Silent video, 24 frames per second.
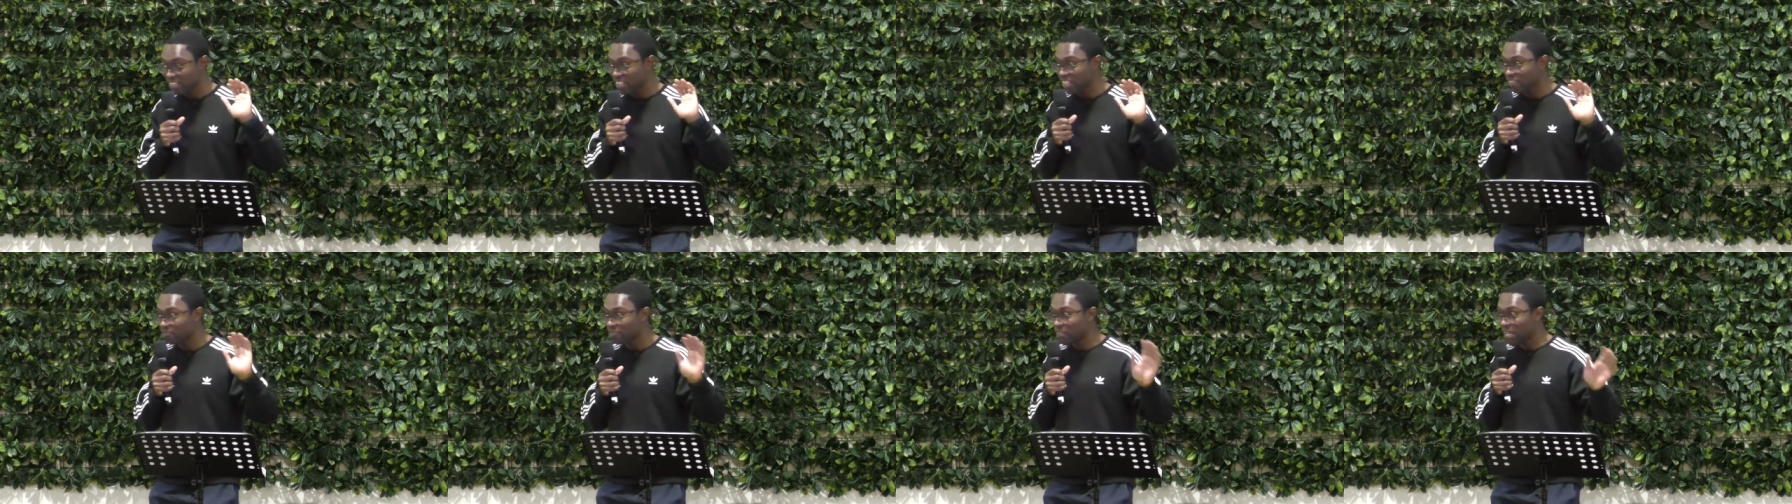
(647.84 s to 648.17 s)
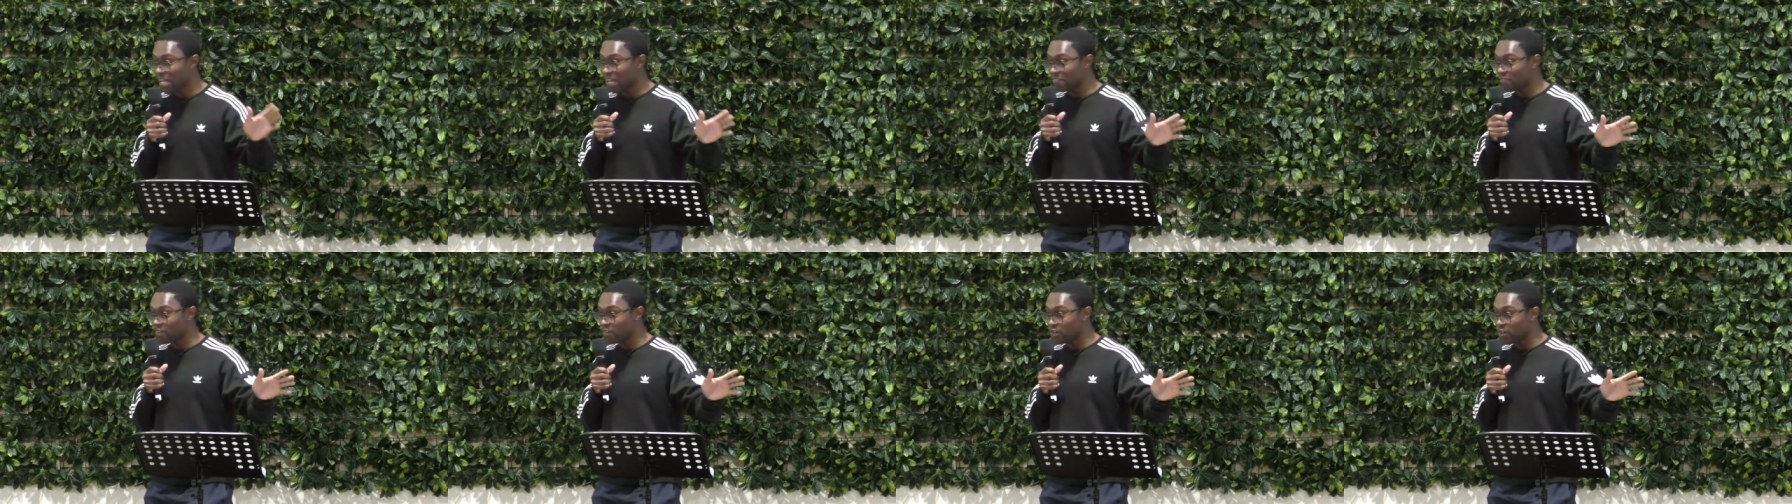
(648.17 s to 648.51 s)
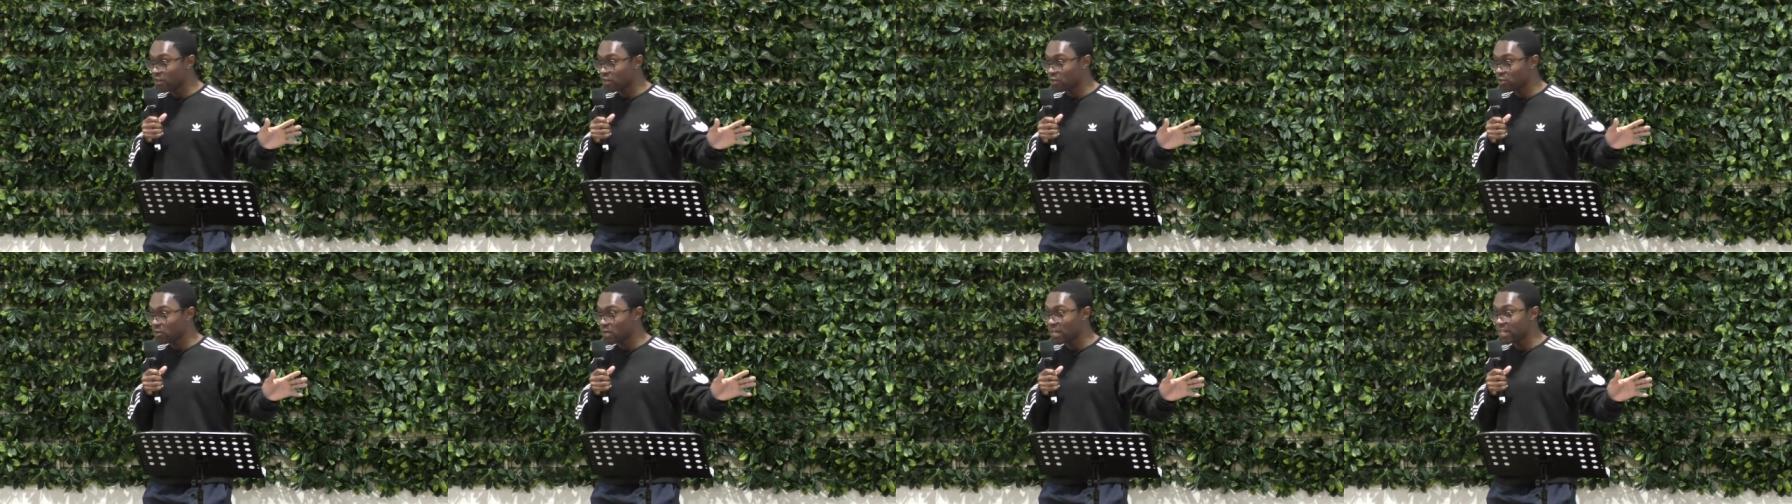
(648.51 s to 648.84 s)
live life
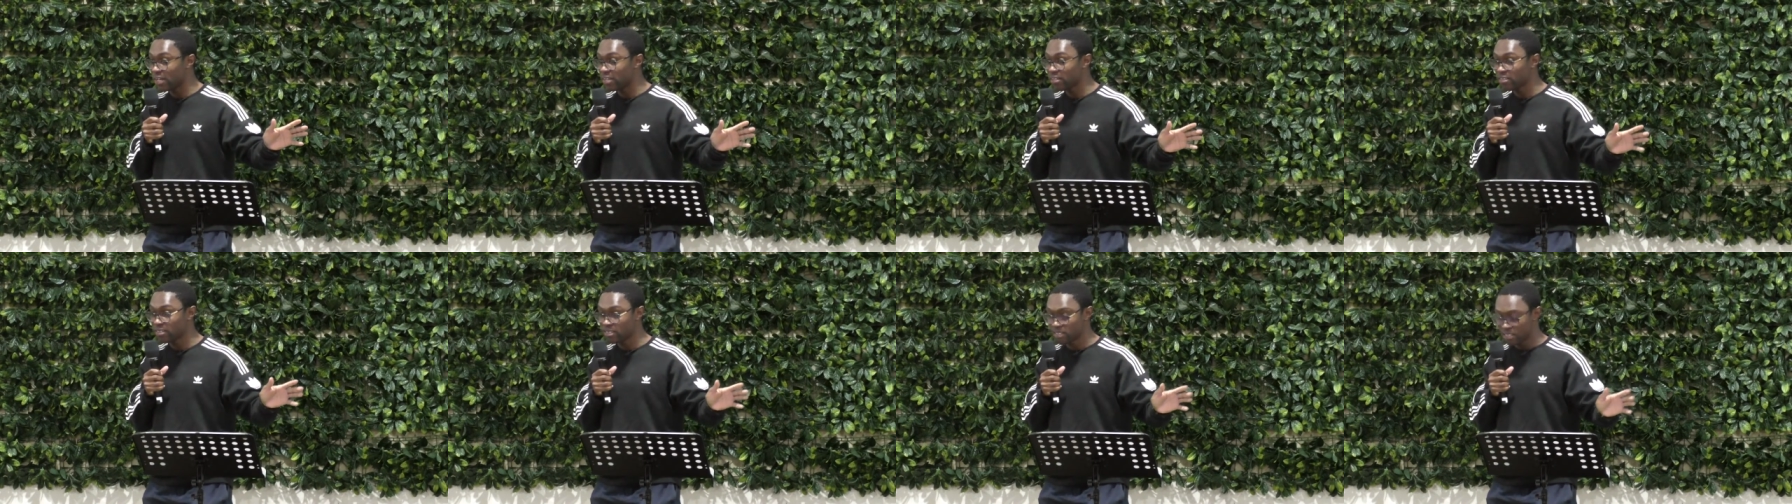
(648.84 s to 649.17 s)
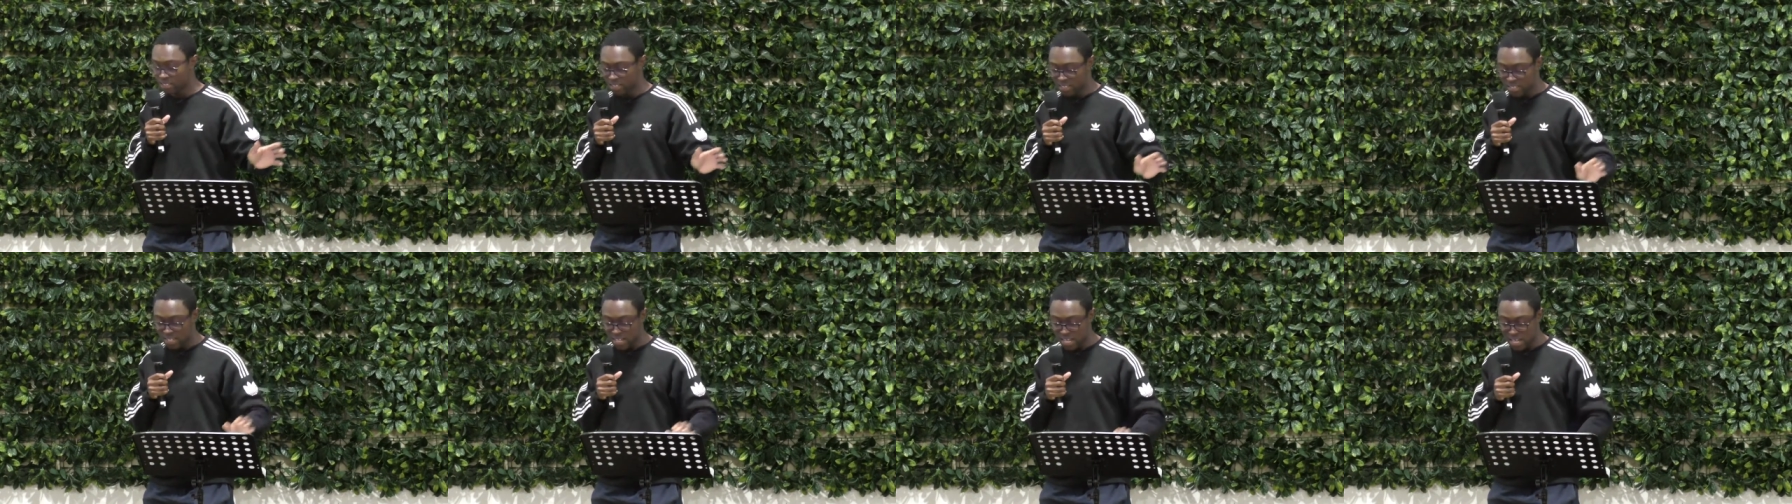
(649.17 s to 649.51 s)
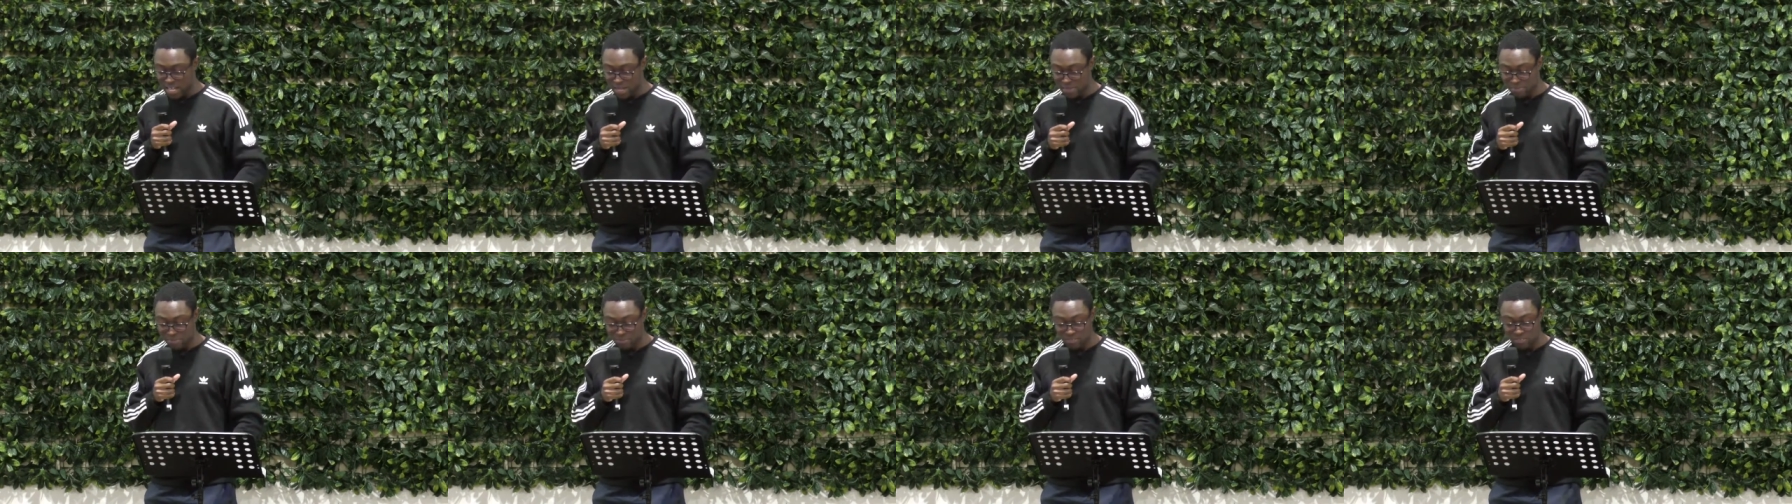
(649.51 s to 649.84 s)
our own way,
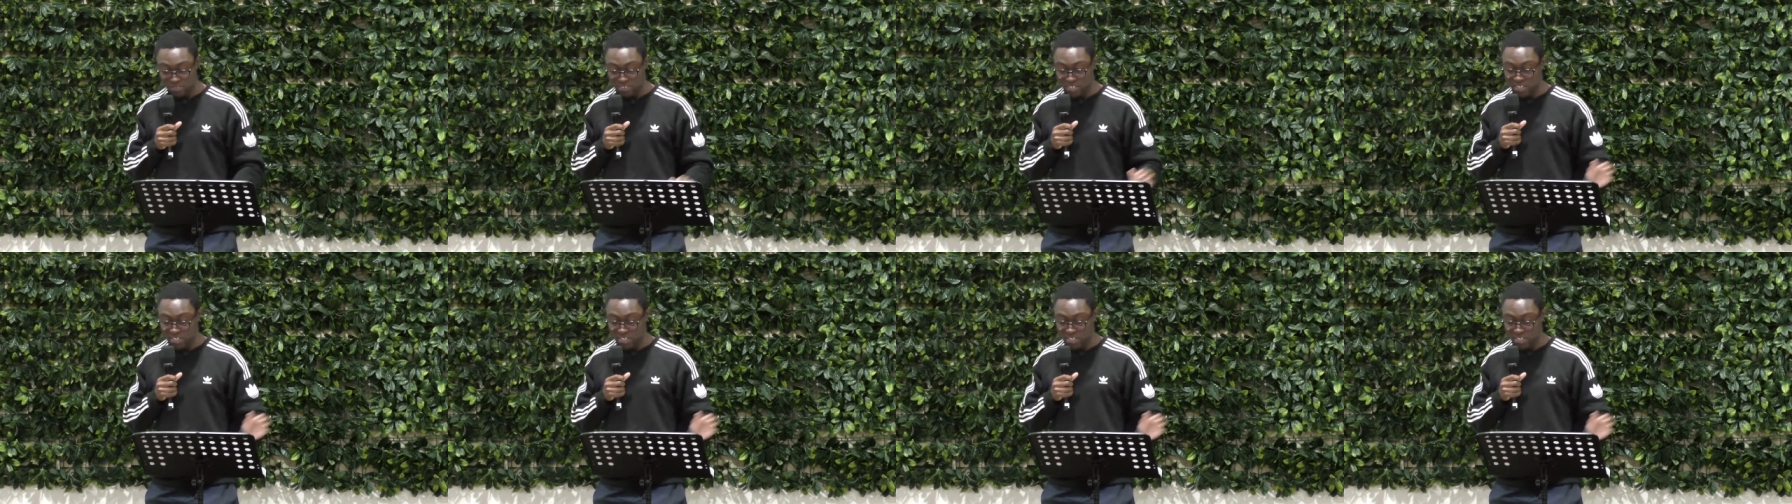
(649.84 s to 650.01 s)
um,